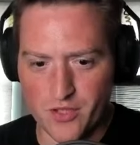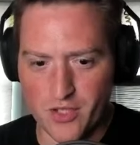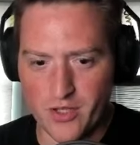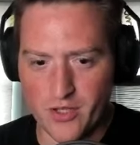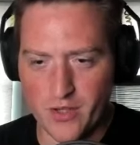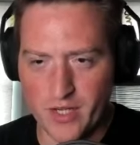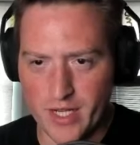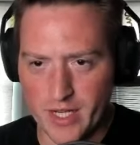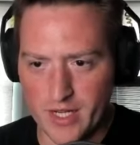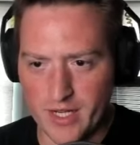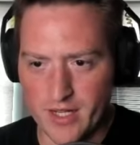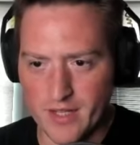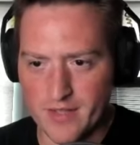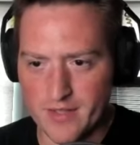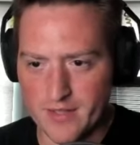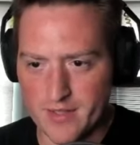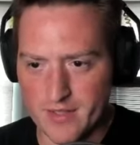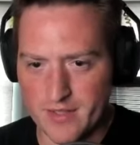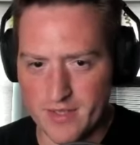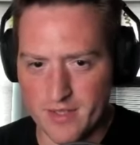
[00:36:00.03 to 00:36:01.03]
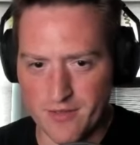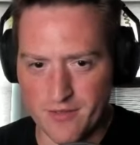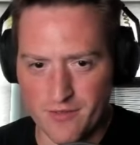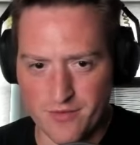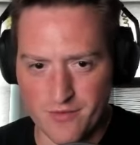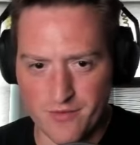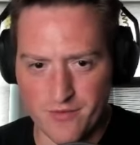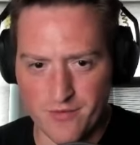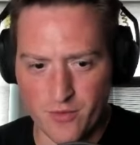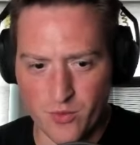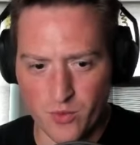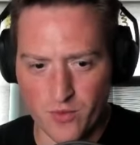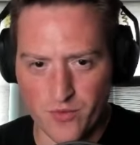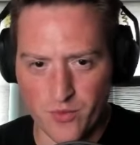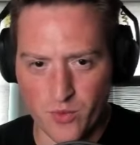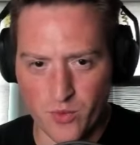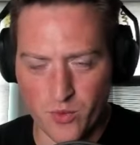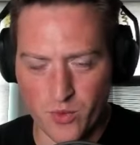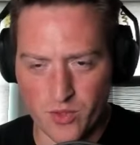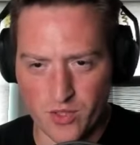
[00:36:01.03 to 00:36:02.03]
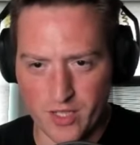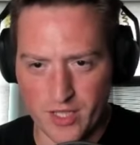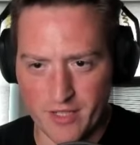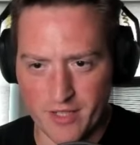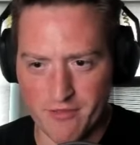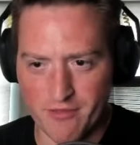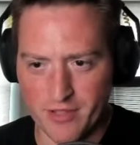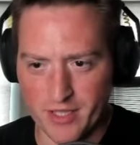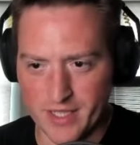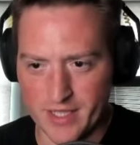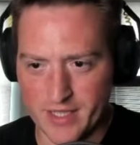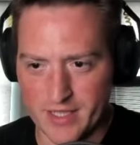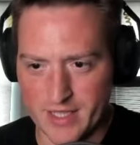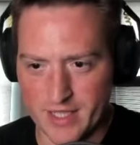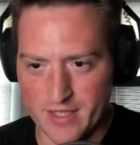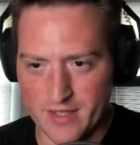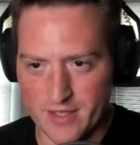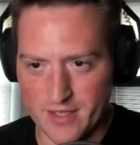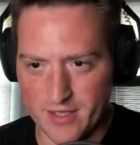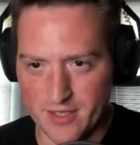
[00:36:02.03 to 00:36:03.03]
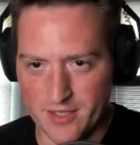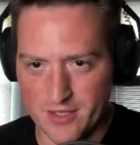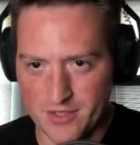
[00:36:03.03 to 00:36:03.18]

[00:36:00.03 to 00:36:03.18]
Oh yeah, this is the 4-4 lifelink deathtouch.